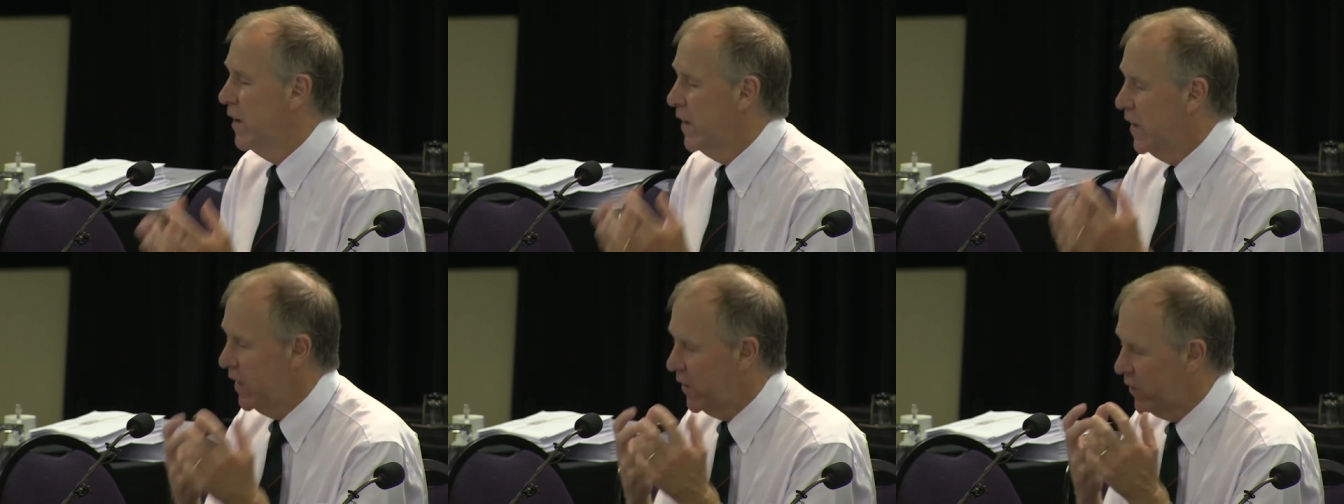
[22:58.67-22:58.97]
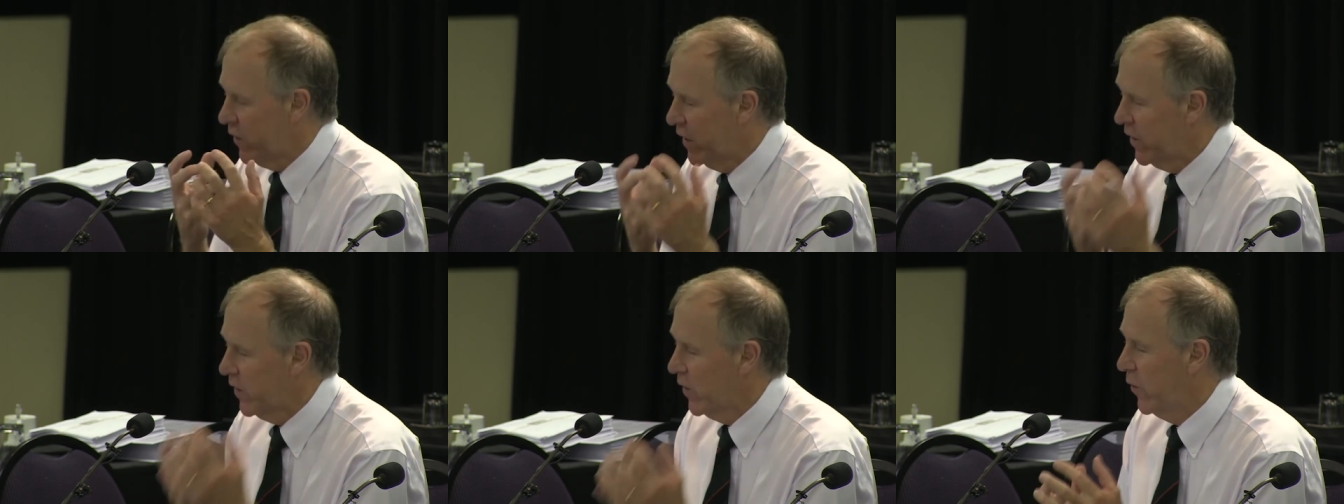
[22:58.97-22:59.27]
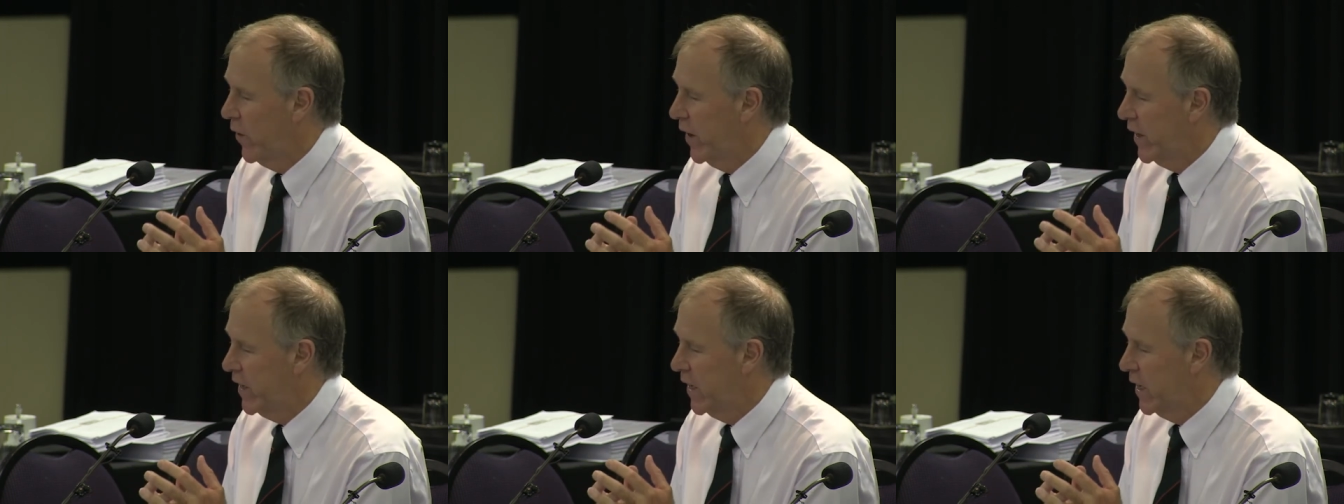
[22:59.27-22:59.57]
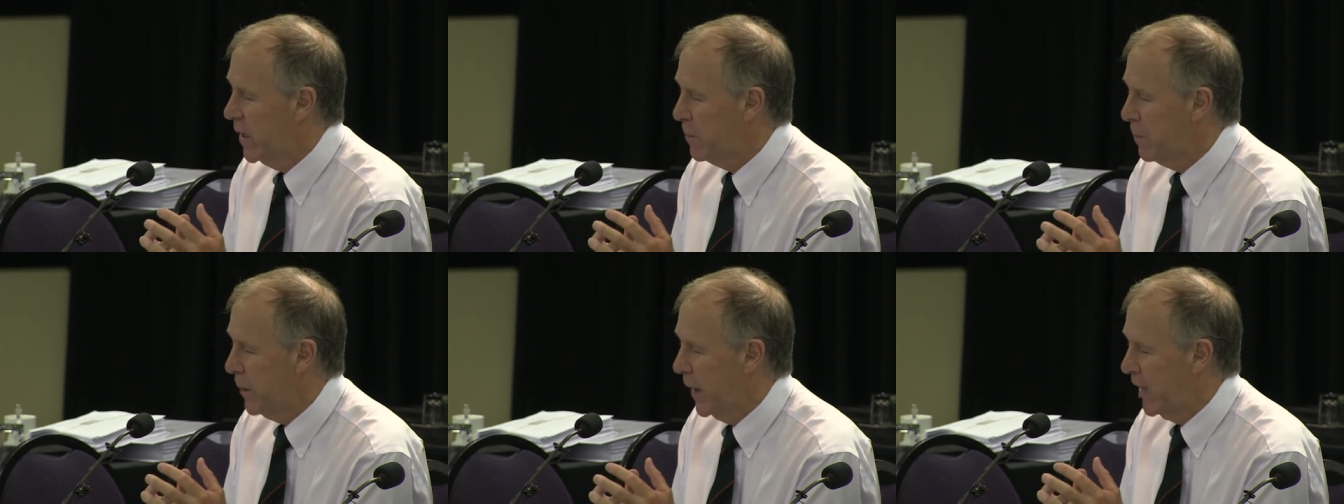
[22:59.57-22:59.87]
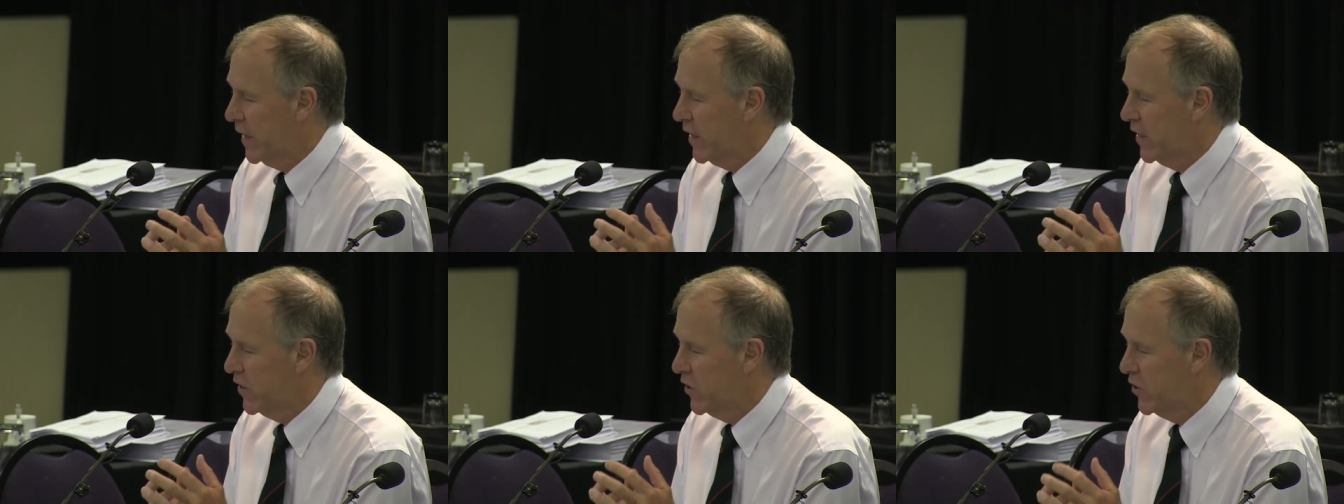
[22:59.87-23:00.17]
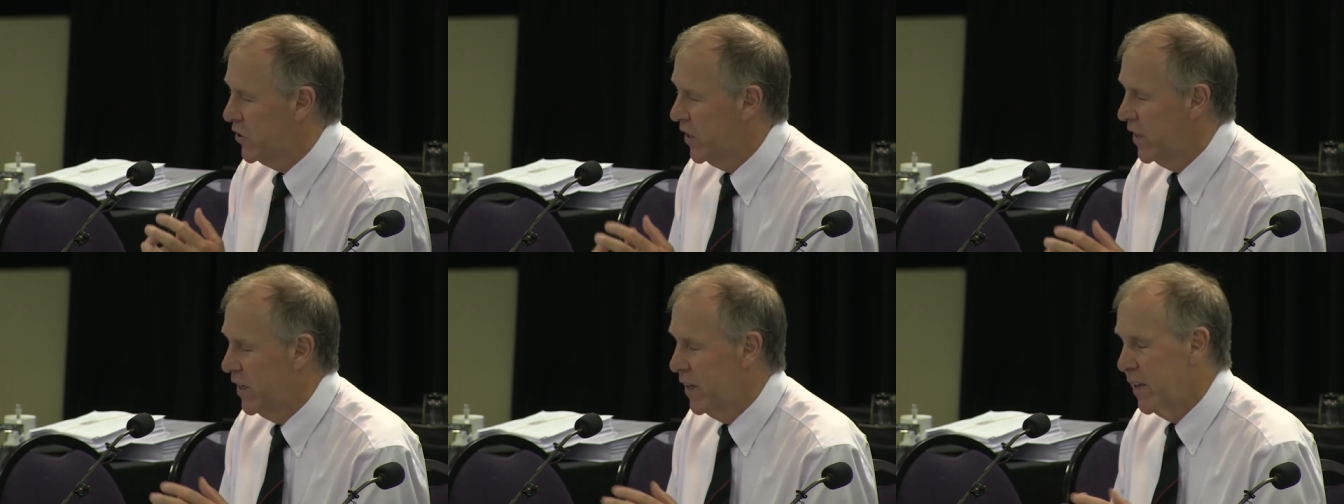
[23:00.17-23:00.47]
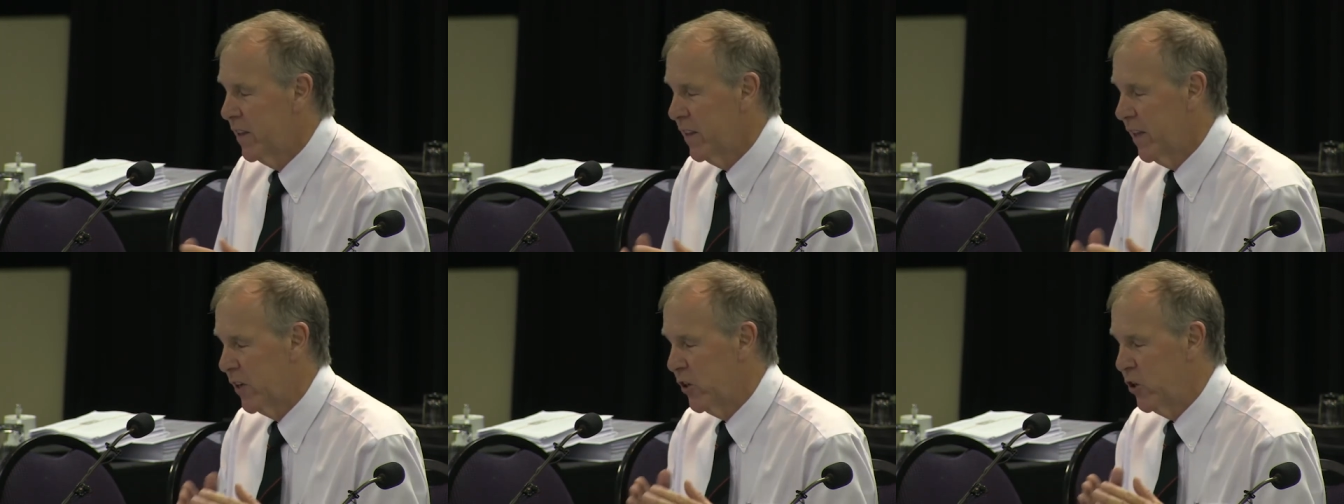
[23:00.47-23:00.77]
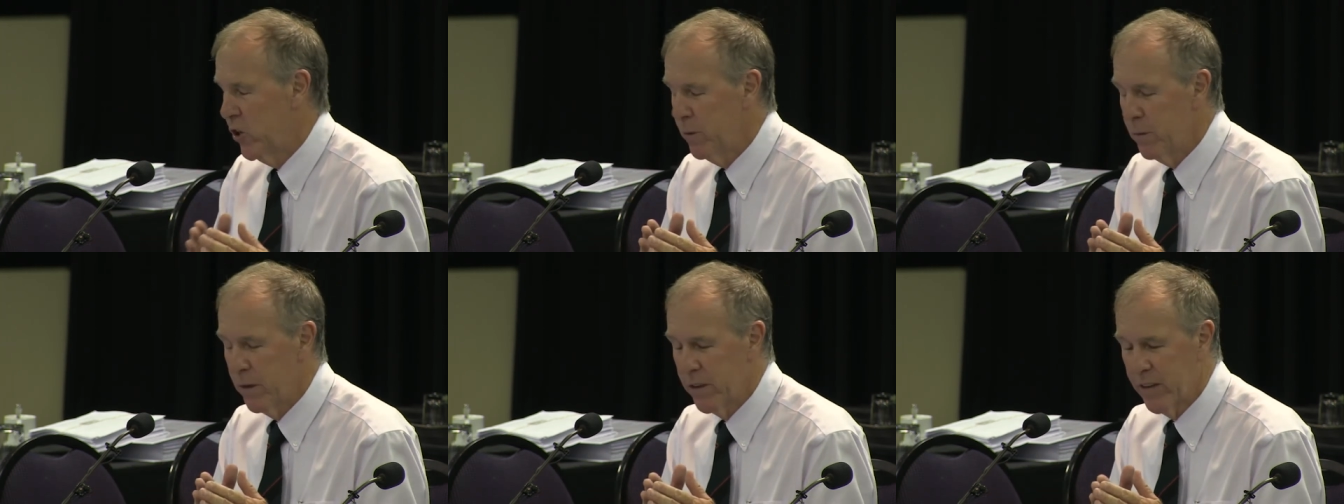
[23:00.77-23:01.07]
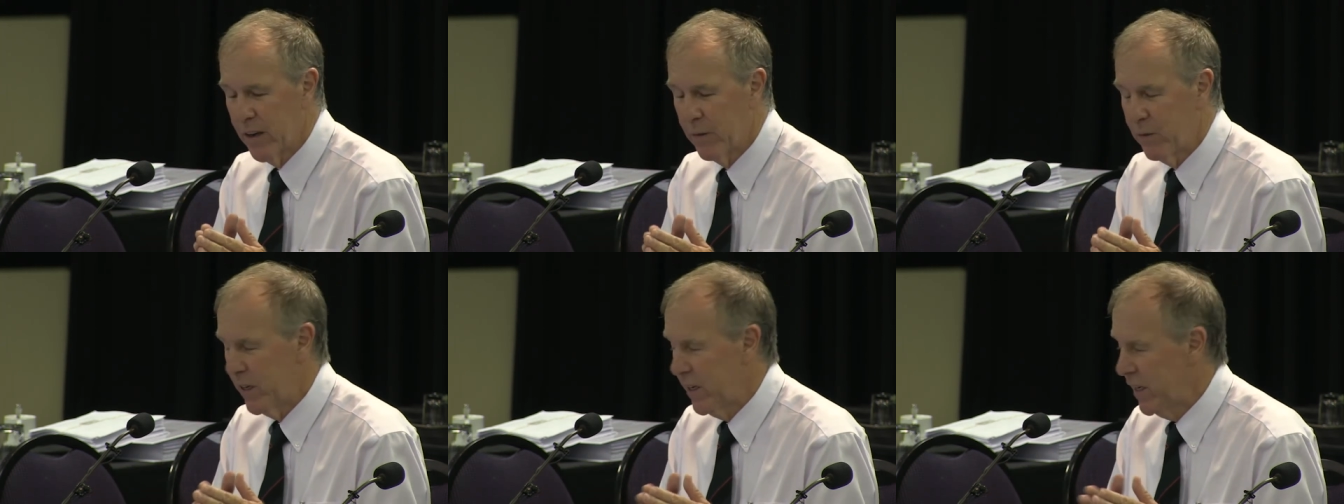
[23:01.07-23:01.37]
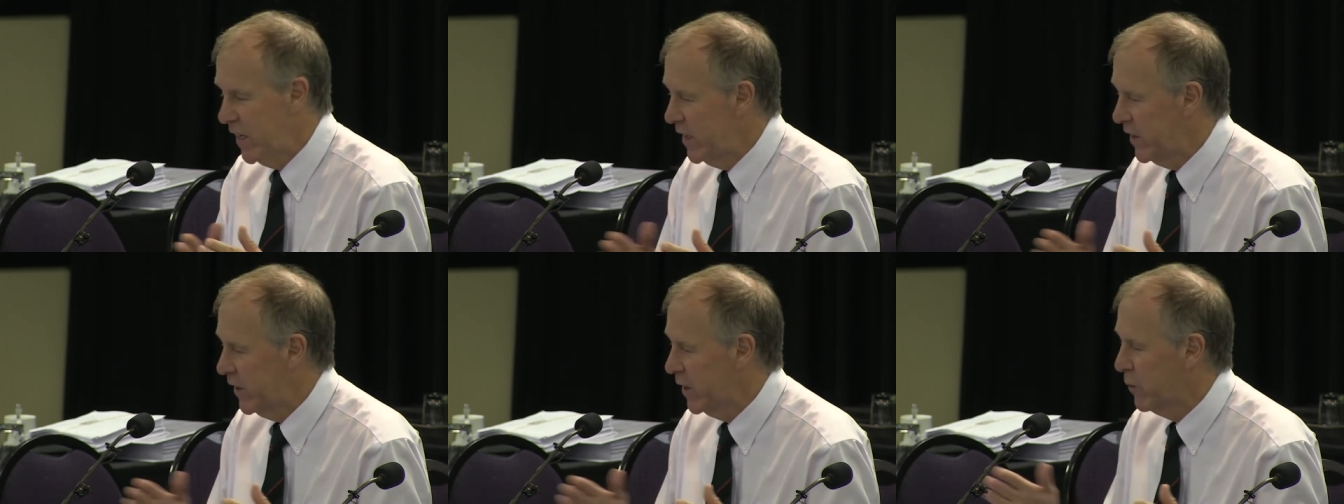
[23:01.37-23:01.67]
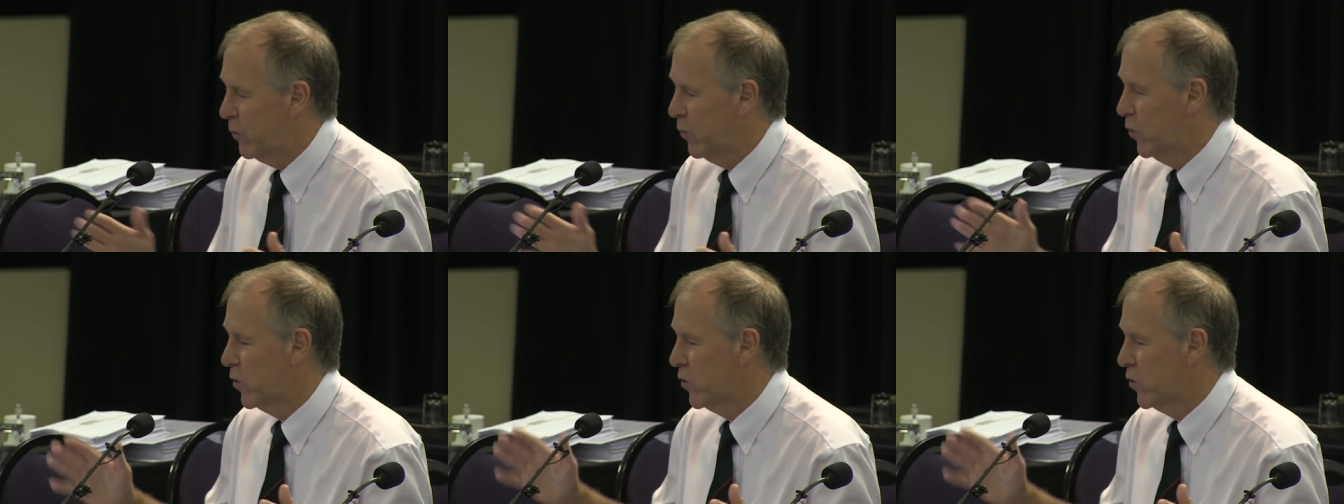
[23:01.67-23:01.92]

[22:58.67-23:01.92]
it's in the regular package that humans have been eating for